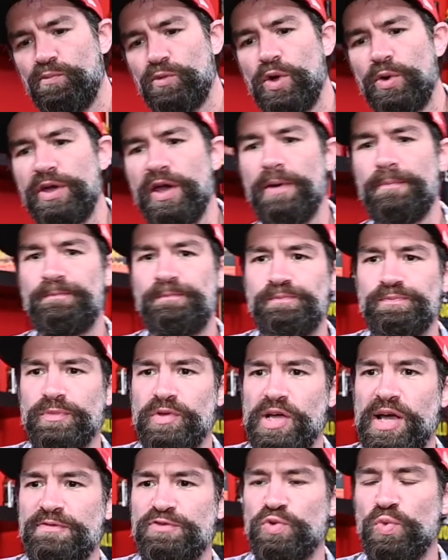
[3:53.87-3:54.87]
Okay,
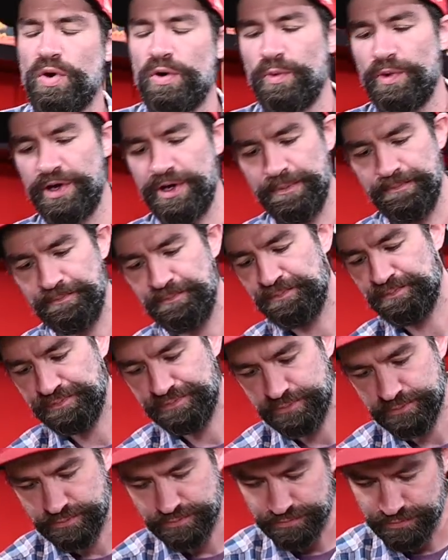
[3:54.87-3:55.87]
after one wing,
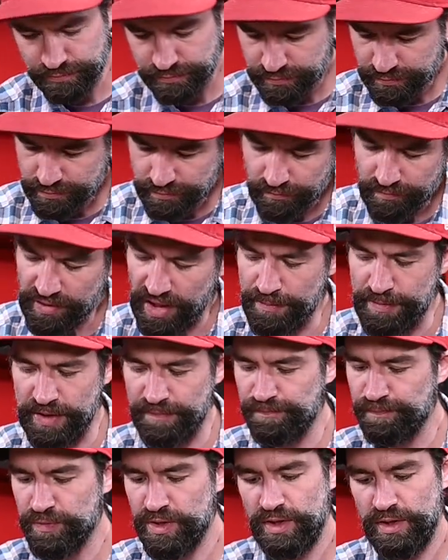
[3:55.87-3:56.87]
I
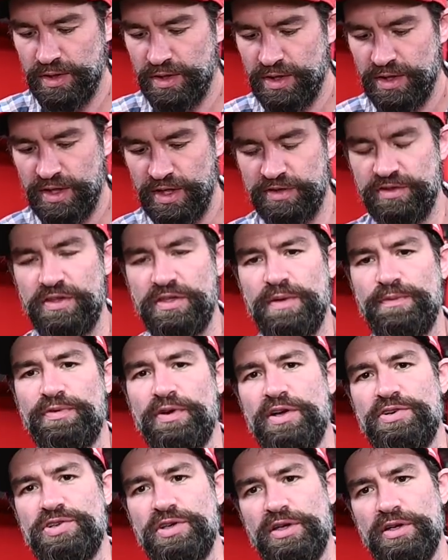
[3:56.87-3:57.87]
mean, it's a deep
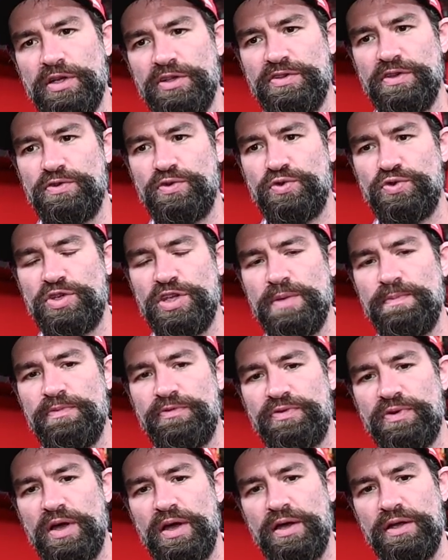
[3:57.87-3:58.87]
fried chicken. It's a deep
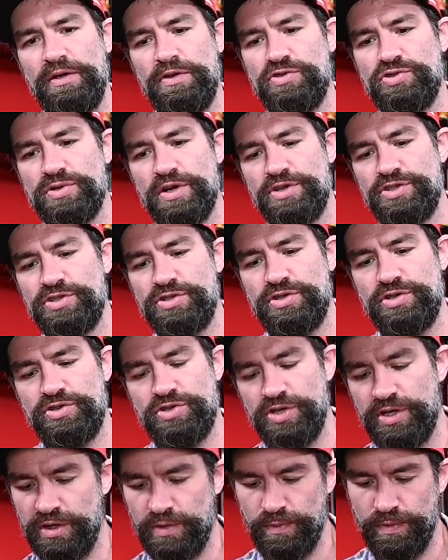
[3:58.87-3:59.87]
fried
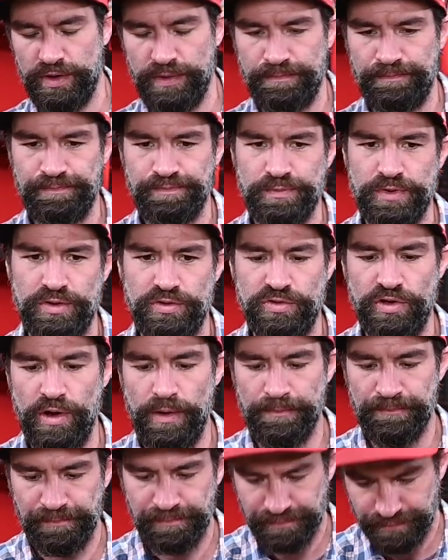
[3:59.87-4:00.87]
dredged chicken wing.
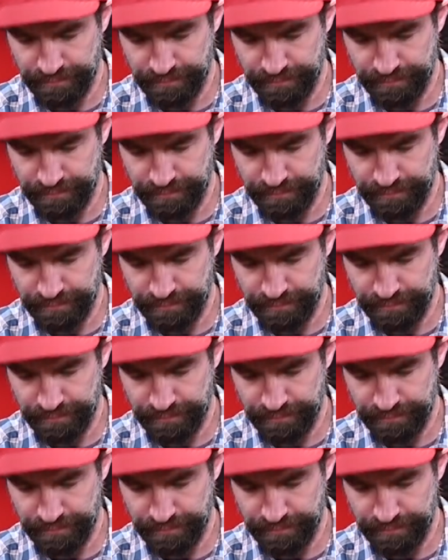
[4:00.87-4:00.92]
So,